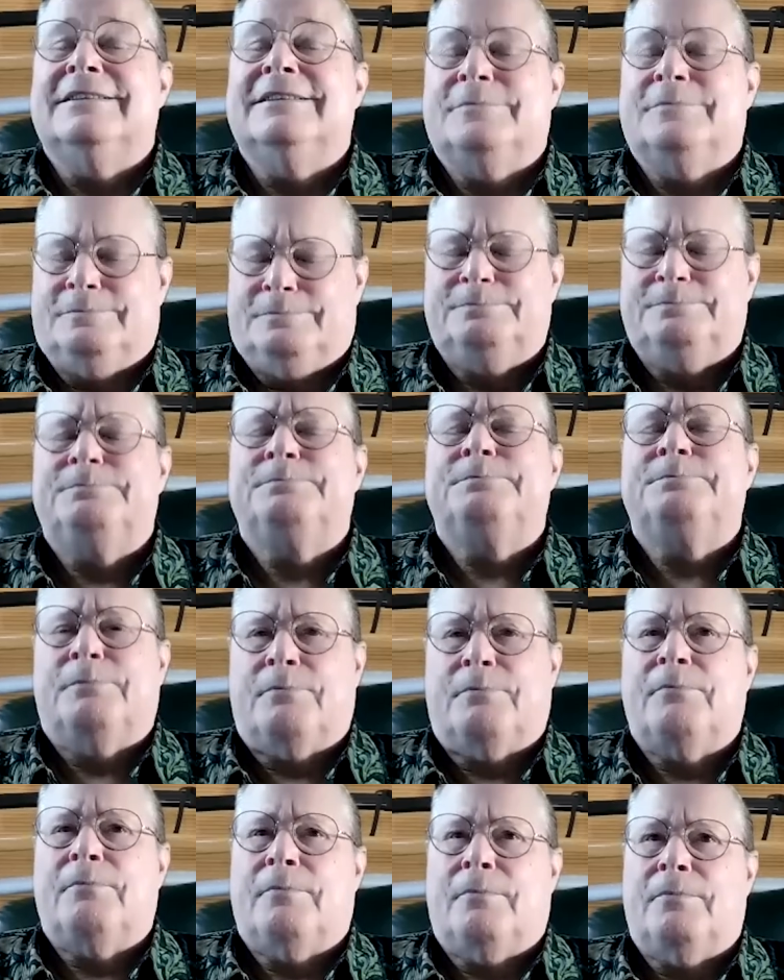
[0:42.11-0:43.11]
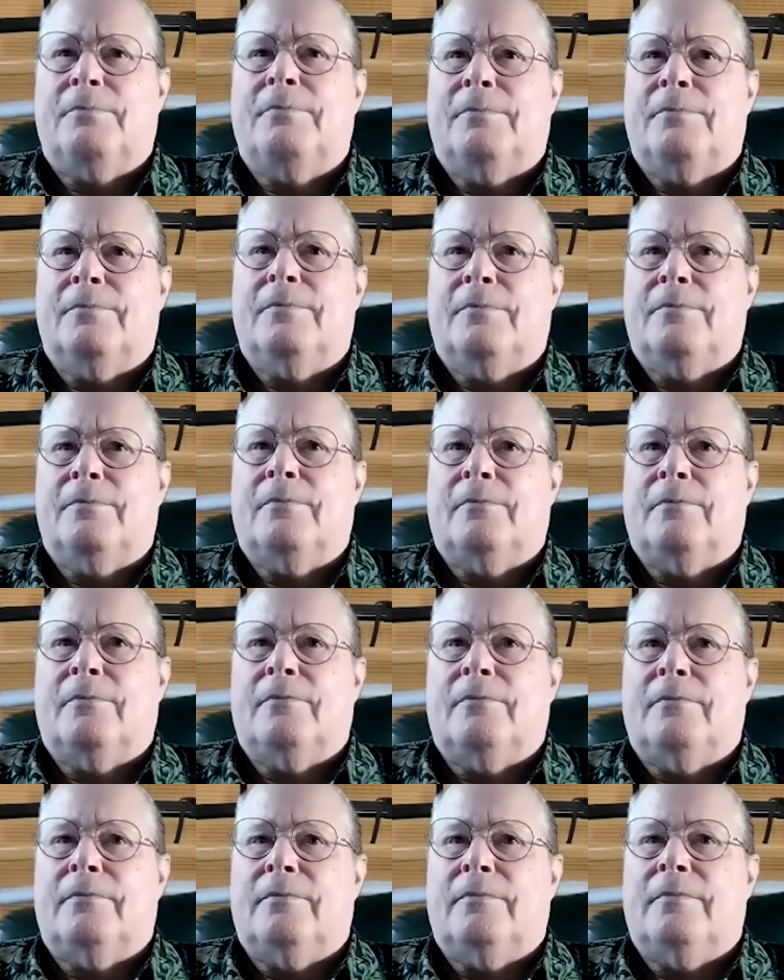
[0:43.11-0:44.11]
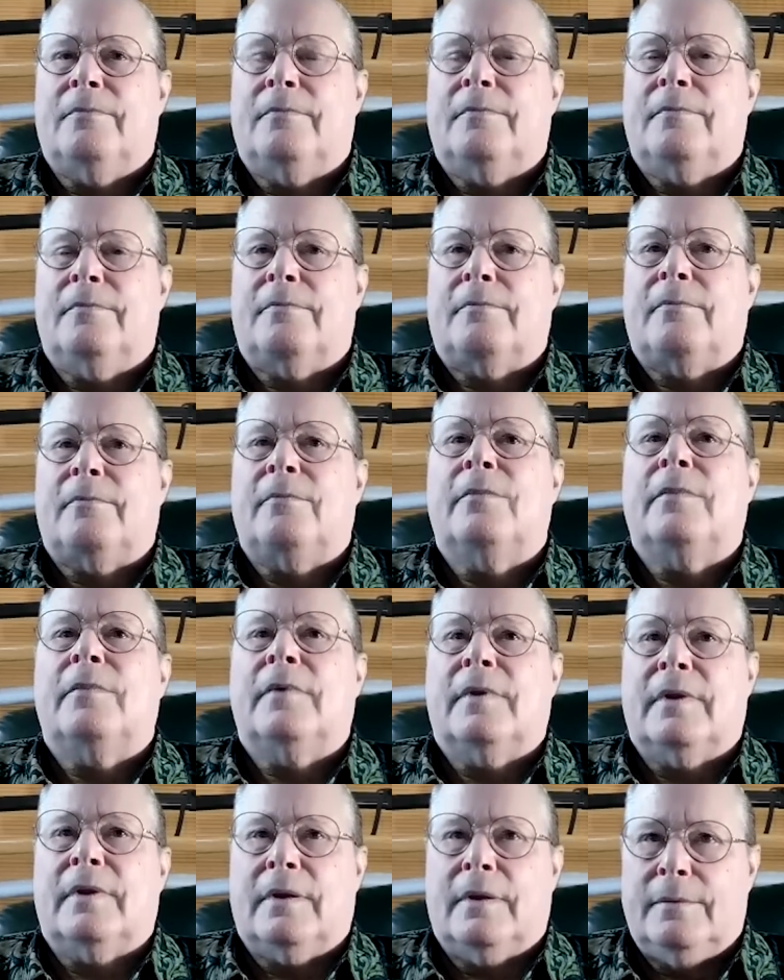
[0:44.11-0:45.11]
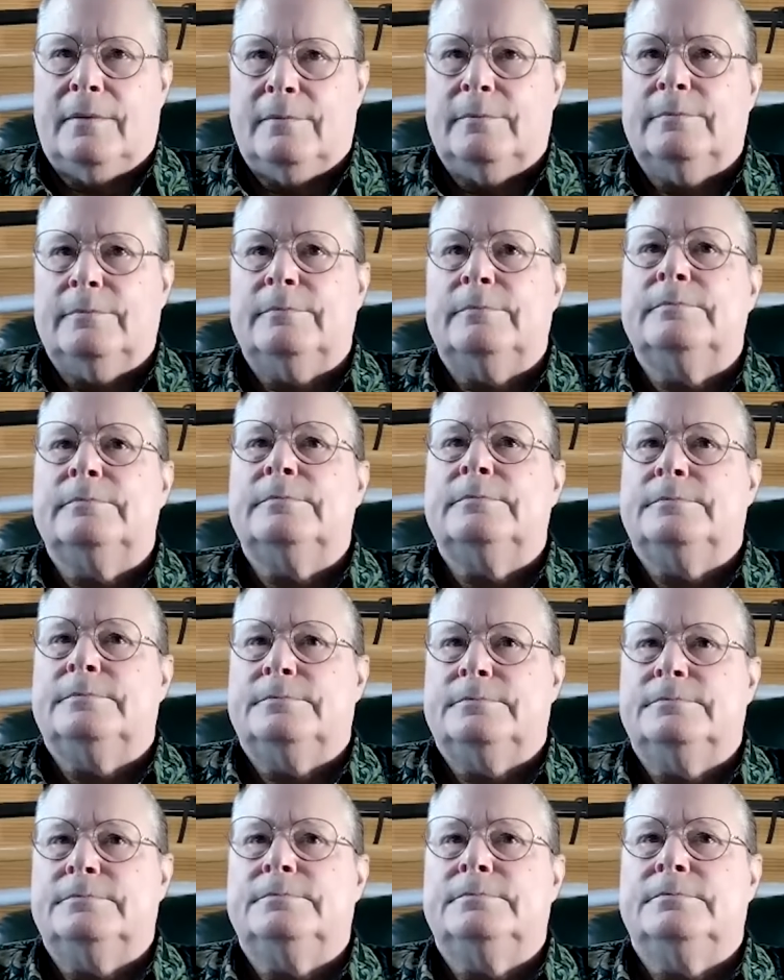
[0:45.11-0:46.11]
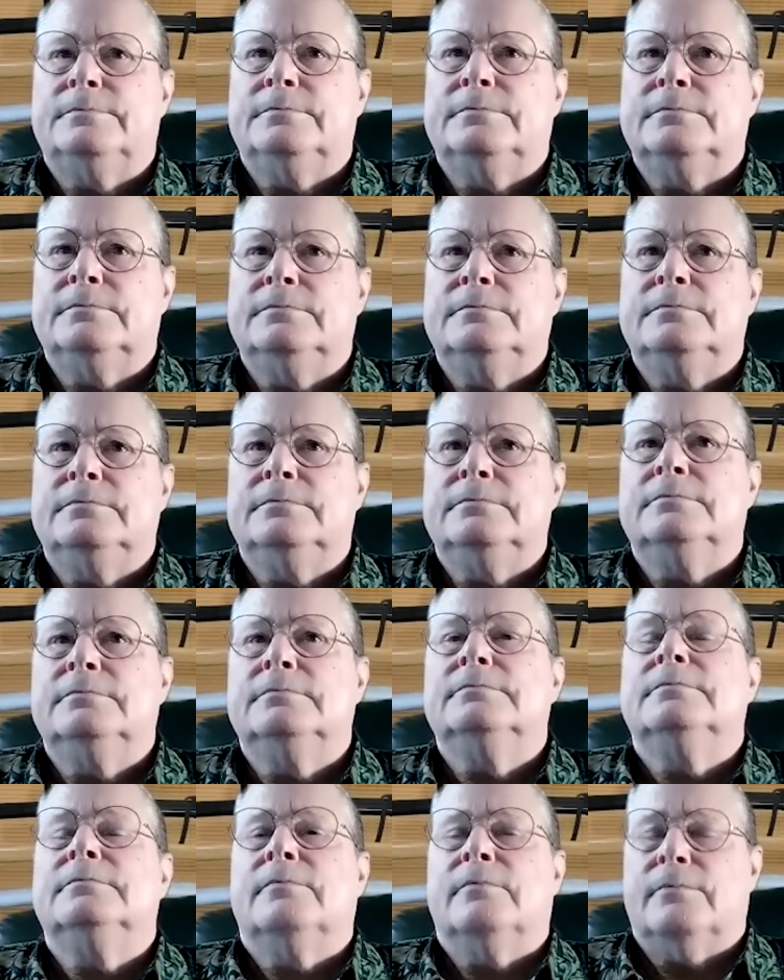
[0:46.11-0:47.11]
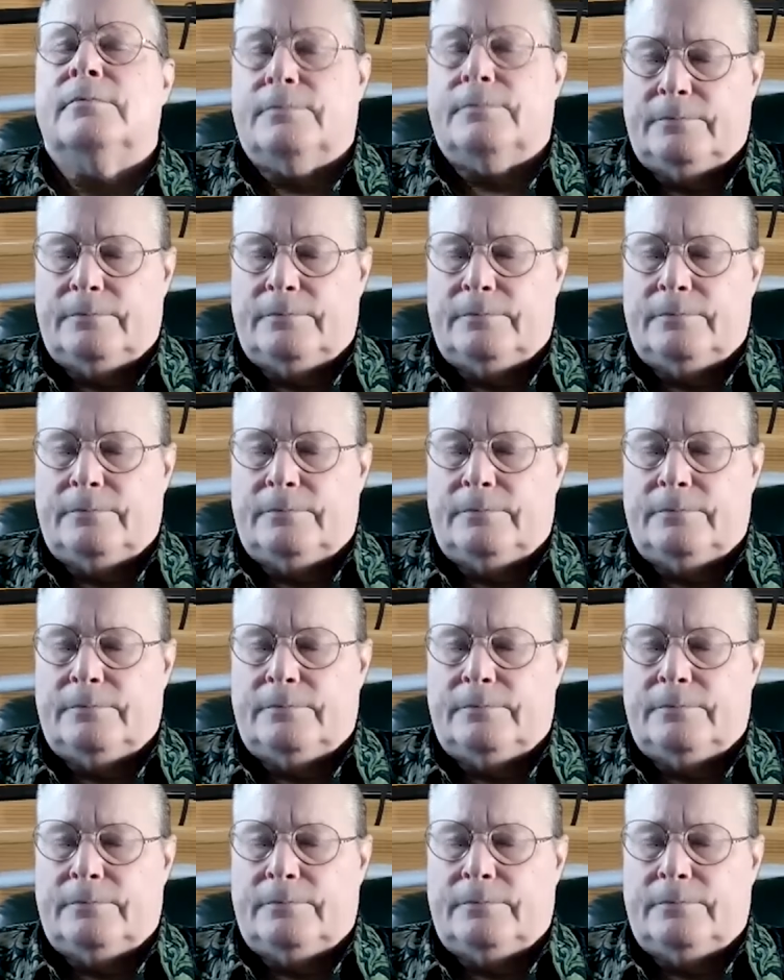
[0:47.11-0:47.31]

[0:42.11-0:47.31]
The person shown says nothing.